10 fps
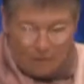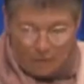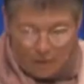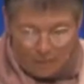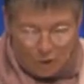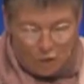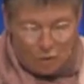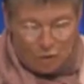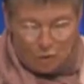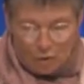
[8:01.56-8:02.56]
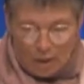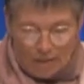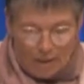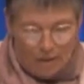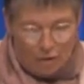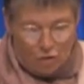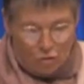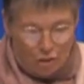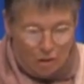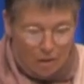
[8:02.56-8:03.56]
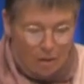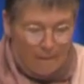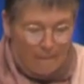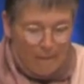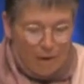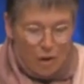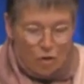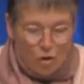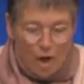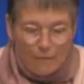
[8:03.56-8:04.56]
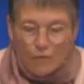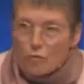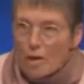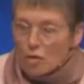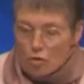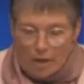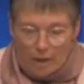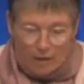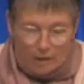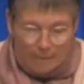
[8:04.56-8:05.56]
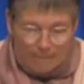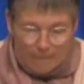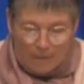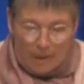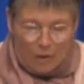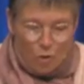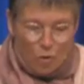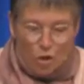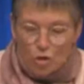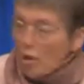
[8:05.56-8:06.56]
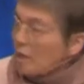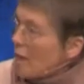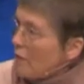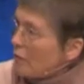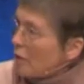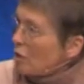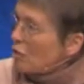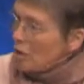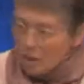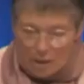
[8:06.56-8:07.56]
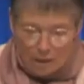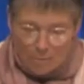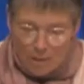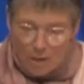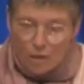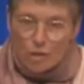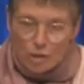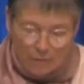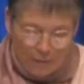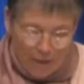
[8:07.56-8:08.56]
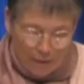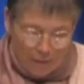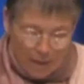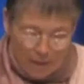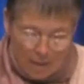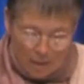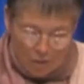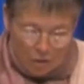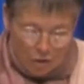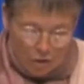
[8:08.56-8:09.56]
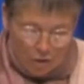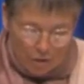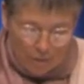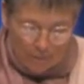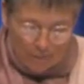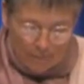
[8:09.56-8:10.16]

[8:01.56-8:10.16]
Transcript: of the pharmaceutical industries drive the rhetoric and orchestrate ever increasing demands for healthcare technologies.